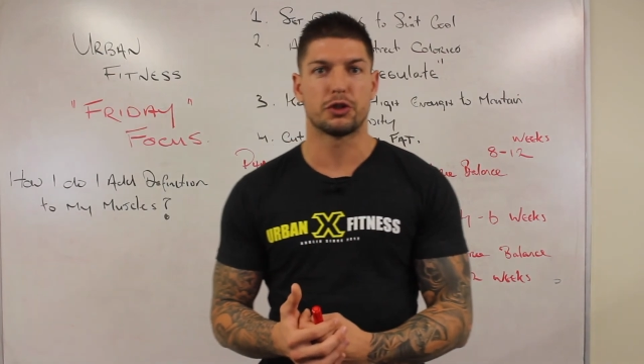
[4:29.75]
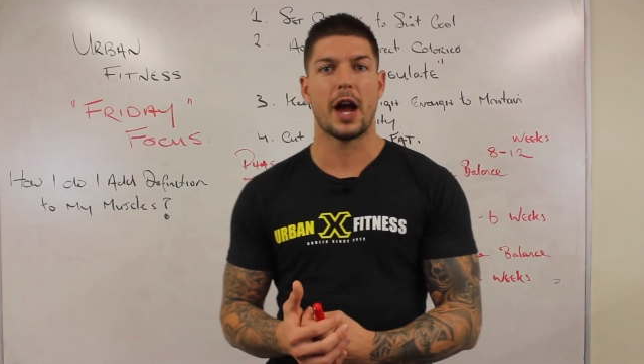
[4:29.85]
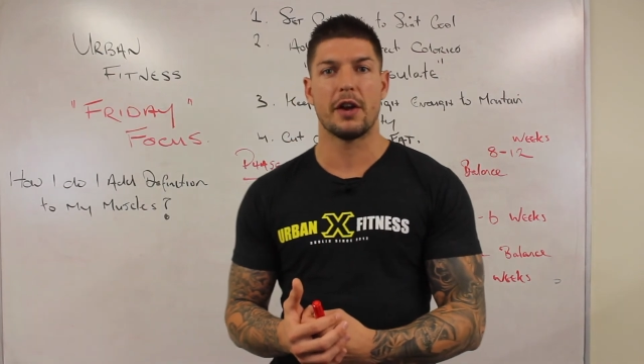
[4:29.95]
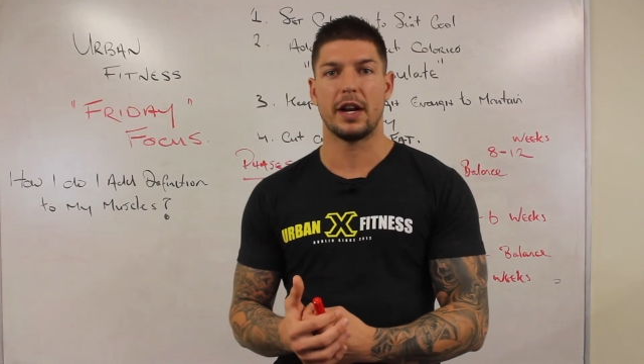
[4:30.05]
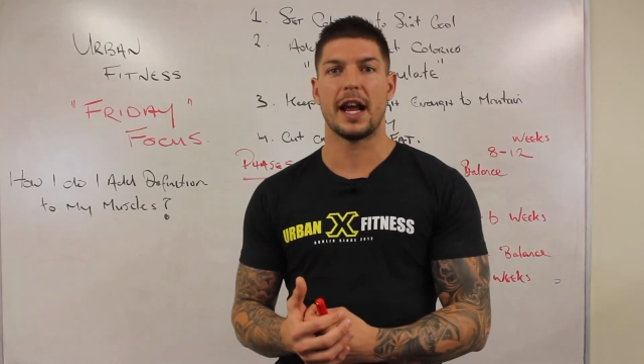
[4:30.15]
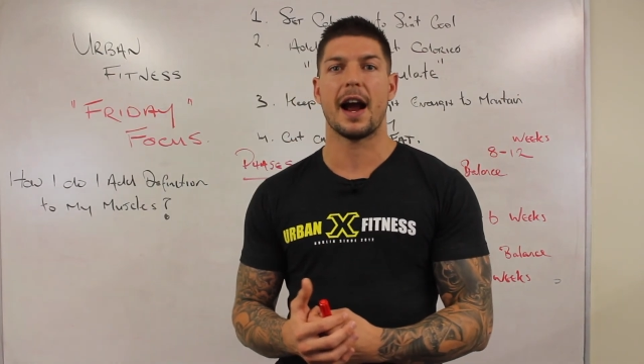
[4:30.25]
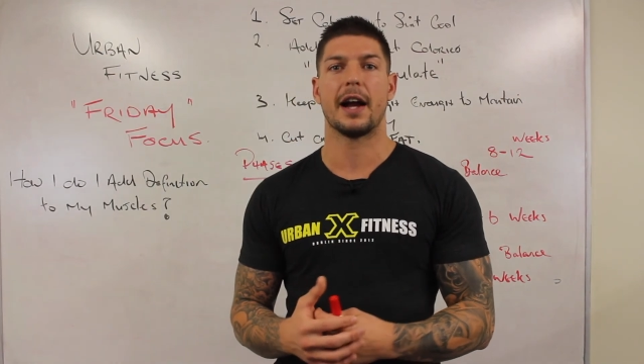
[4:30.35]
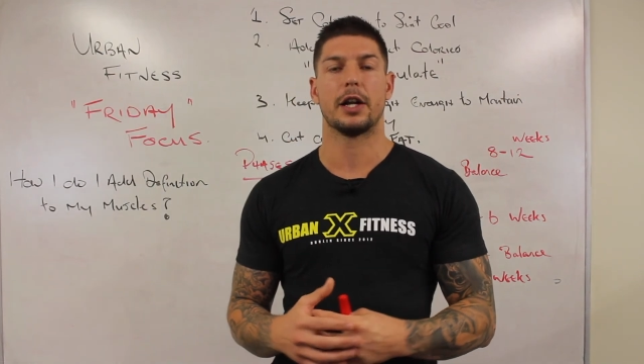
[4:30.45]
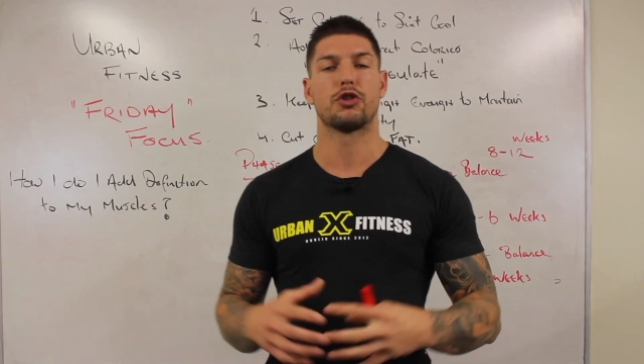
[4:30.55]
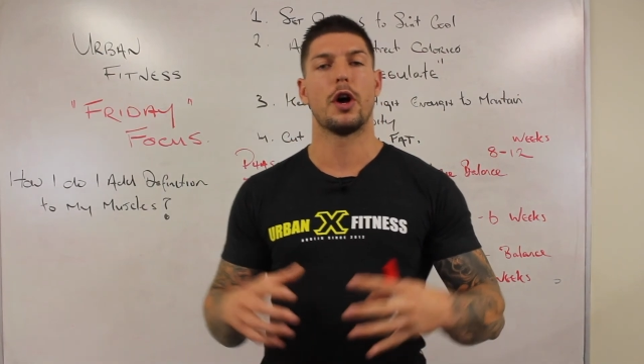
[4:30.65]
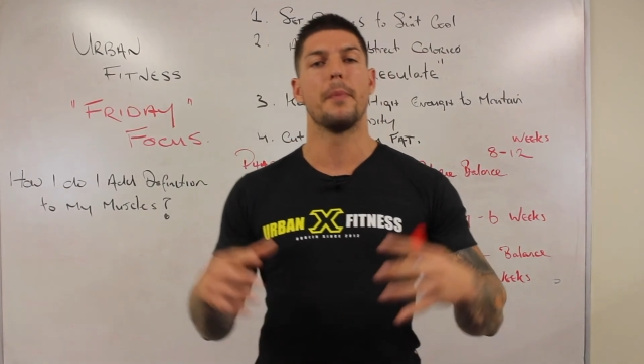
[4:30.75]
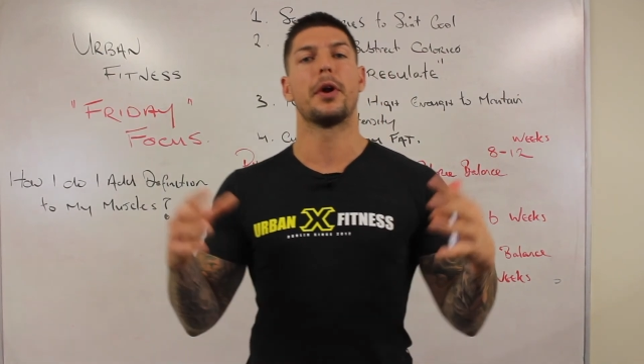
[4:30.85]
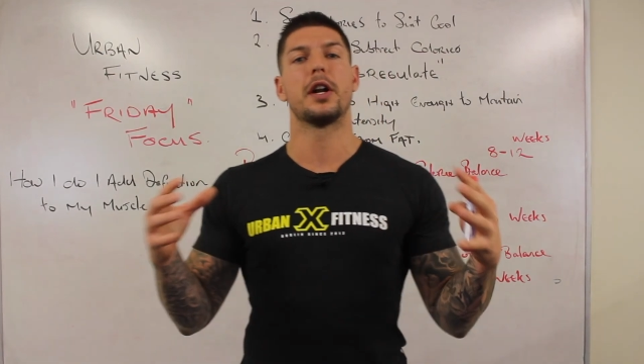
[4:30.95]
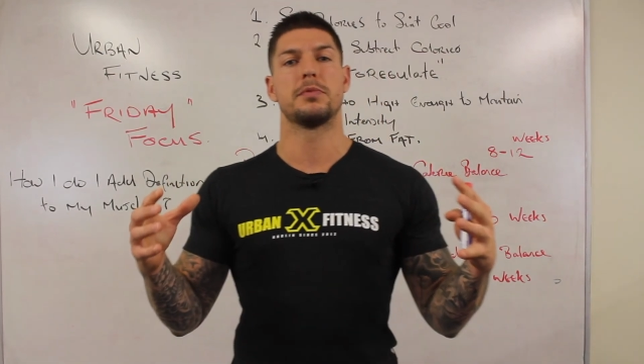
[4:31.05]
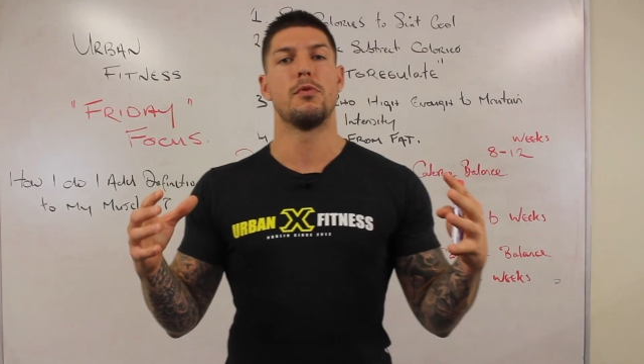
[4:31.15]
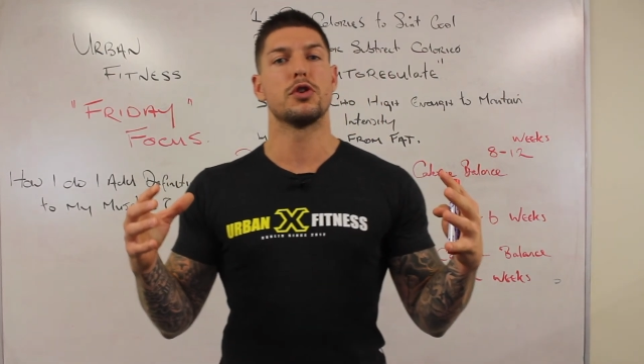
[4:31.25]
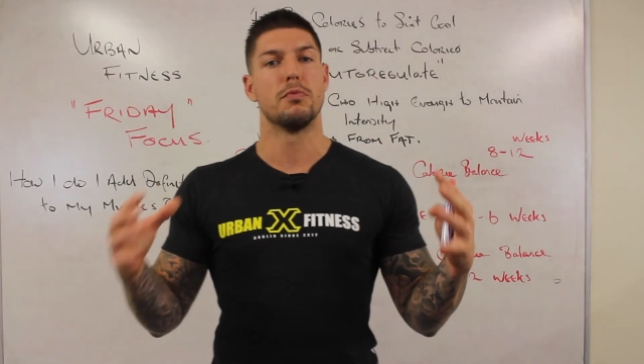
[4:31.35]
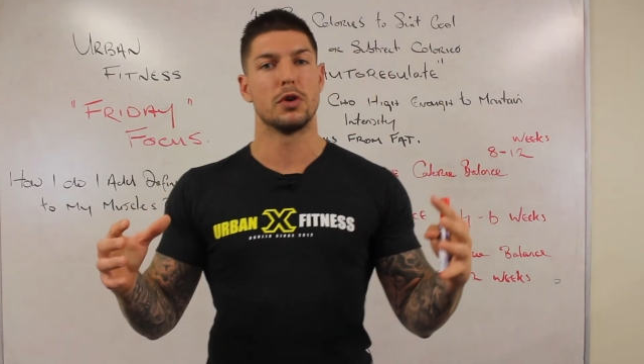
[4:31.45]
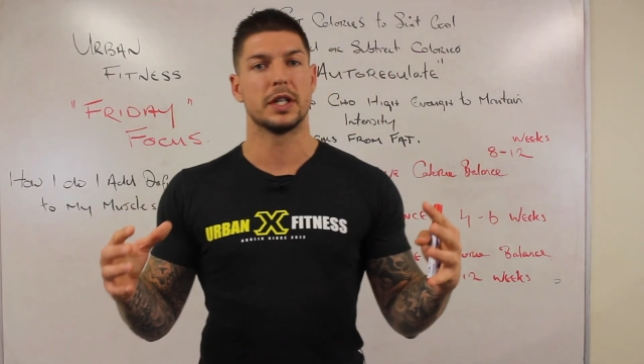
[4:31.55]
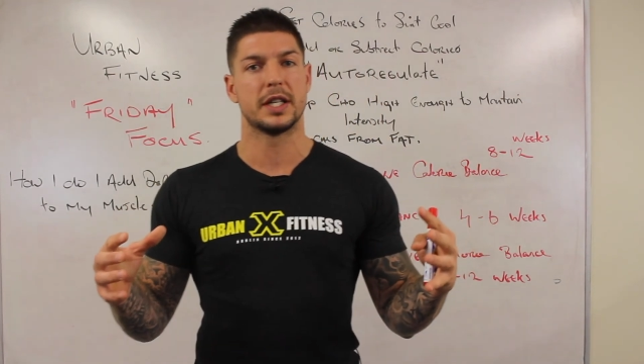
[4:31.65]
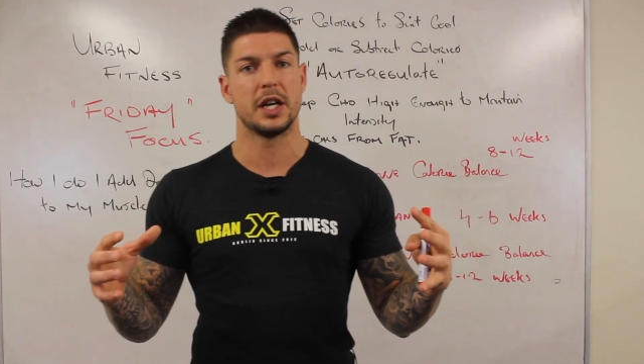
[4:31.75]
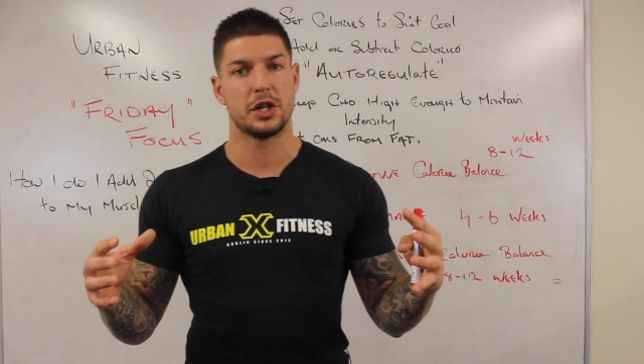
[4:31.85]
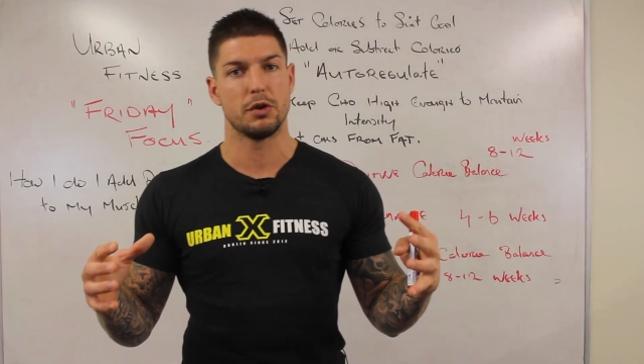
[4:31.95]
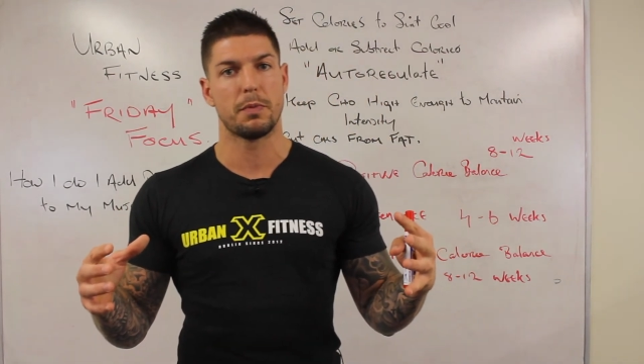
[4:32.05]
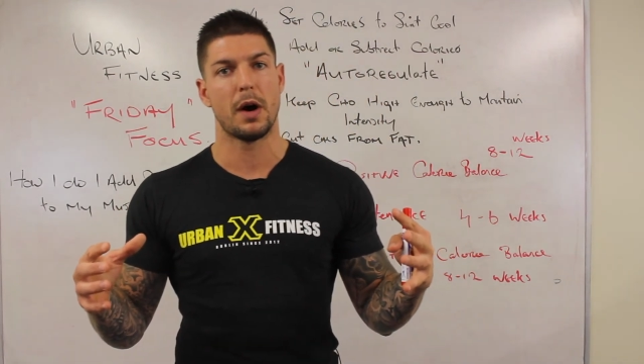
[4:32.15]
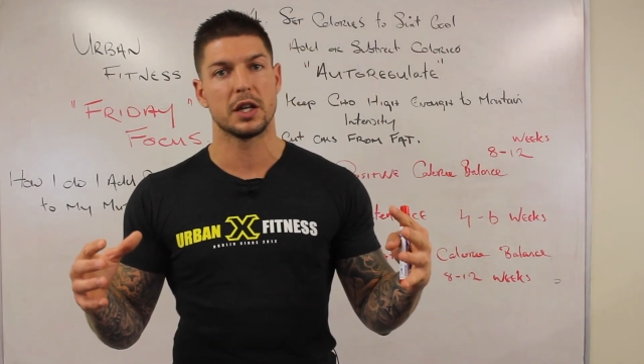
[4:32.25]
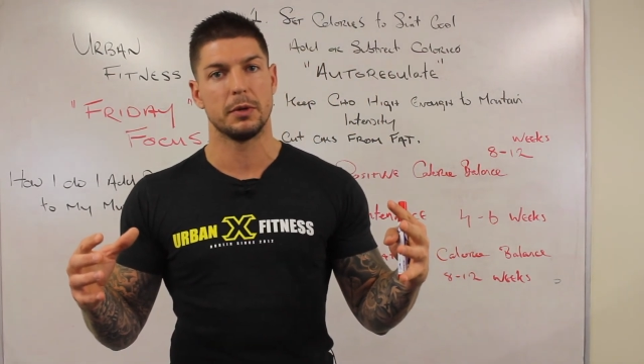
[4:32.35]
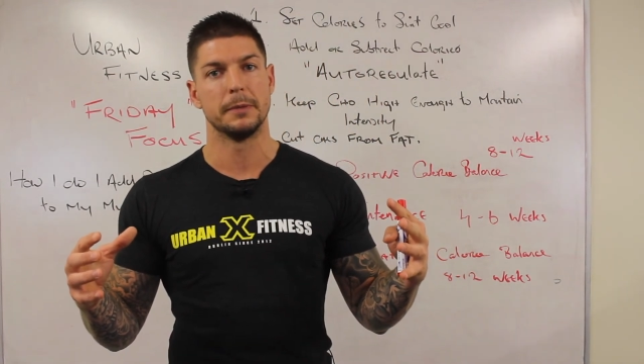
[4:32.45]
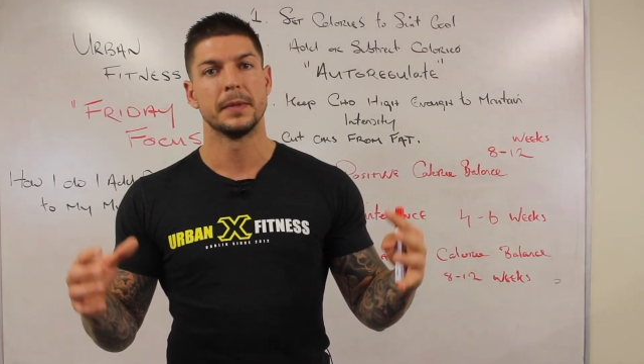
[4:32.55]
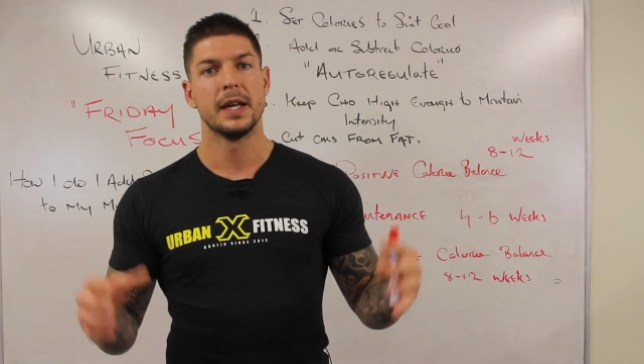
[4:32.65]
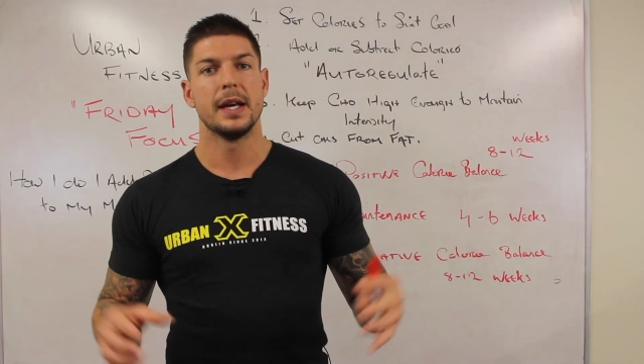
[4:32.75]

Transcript: train really hard, and try and put on as much muscle tissue as possible.